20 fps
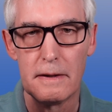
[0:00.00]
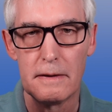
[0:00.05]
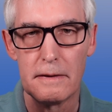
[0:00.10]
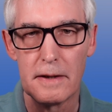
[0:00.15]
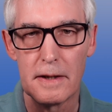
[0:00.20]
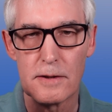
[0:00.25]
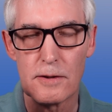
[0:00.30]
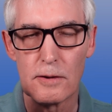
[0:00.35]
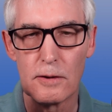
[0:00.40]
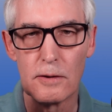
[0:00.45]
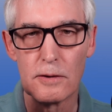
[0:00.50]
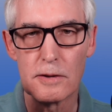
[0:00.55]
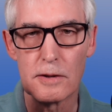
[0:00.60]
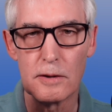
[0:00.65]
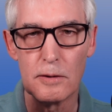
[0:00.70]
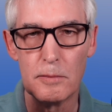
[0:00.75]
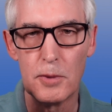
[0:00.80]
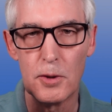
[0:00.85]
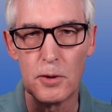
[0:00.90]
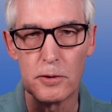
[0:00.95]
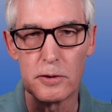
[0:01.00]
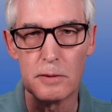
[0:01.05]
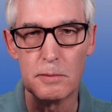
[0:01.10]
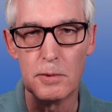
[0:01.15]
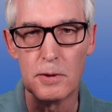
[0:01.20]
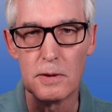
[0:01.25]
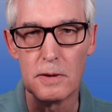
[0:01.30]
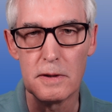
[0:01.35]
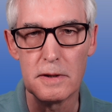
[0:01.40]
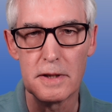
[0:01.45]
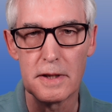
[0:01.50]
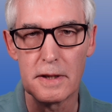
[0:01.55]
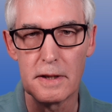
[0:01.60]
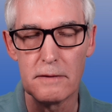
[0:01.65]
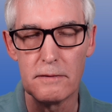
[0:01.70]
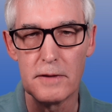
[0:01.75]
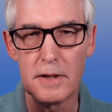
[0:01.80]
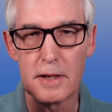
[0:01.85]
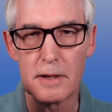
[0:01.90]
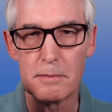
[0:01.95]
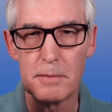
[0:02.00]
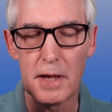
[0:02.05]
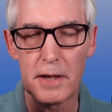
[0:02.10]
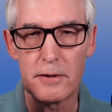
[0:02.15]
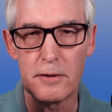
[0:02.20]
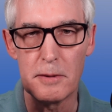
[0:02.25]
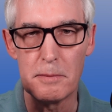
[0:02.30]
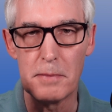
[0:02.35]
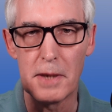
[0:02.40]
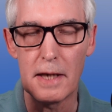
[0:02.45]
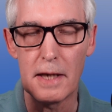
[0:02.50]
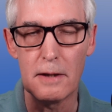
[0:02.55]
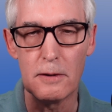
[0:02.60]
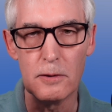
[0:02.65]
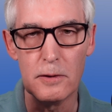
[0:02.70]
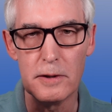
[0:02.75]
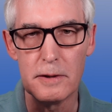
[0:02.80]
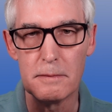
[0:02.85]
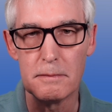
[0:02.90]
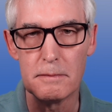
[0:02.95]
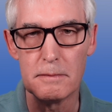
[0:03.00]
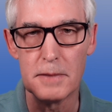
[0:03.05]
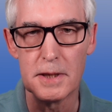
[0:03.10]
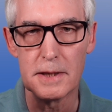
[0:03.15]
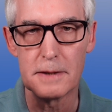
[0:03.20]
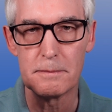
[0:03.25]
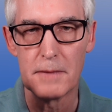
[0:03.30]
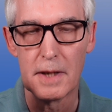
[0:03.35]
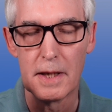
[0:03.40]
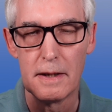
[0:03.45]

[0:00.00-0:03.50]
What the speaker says: That's also portable, given it's battery powered, but